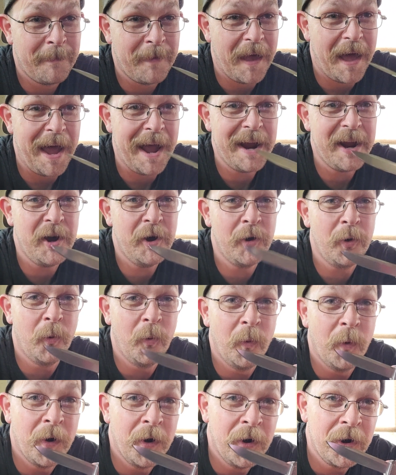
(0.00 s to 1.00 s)
I go to
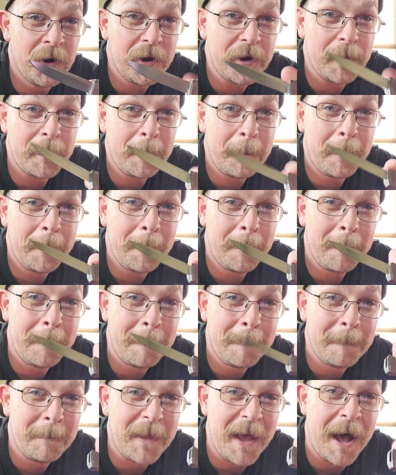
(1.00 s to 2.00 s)
work,
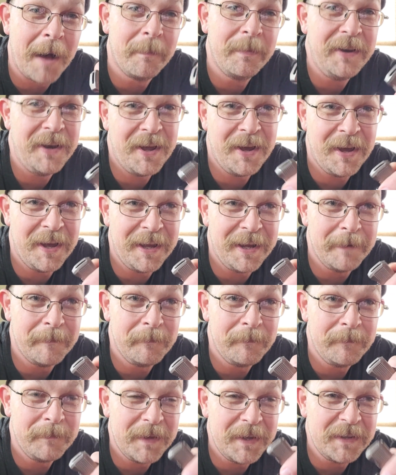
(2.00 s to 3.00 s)
I'm done.
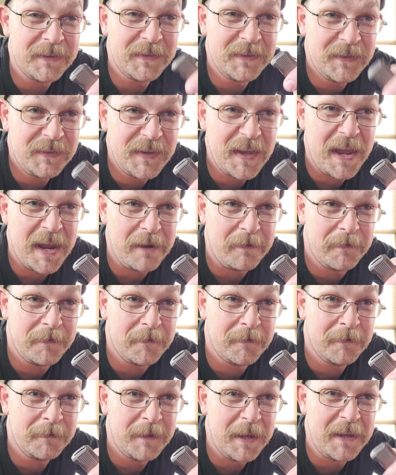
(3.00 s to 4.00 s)
It's safe,
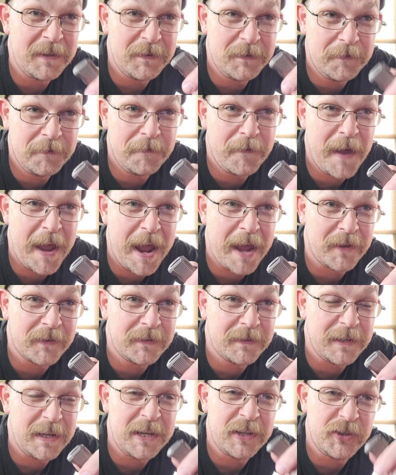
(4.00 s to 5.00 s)
it's
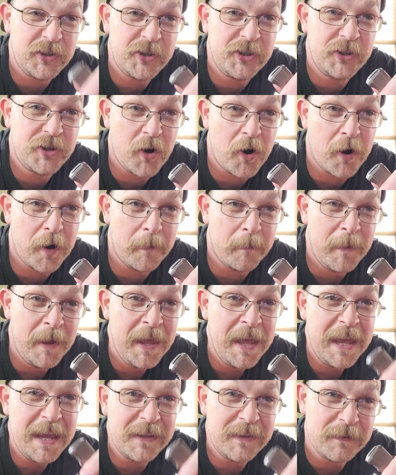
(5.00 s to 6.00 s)
fast, it's sharp,
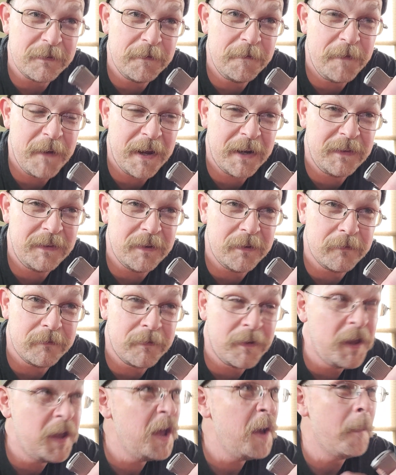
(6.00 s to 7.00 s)
it's effective.
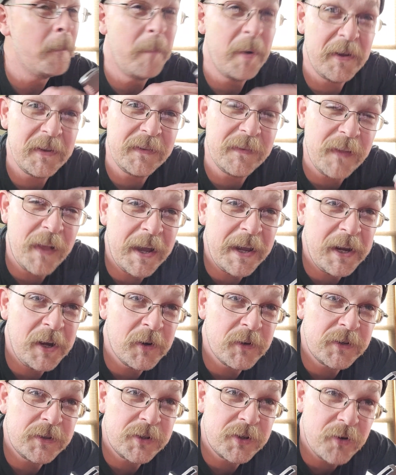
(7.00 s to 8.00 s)
Buzz
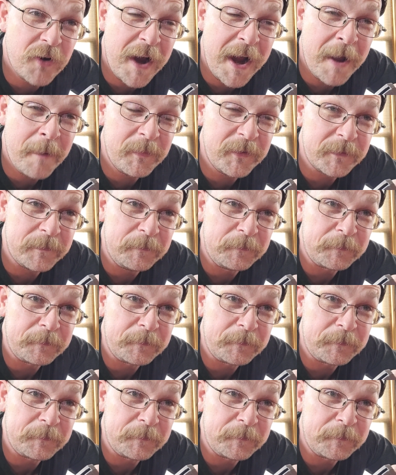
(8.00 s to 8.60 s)
Lightyear's trapped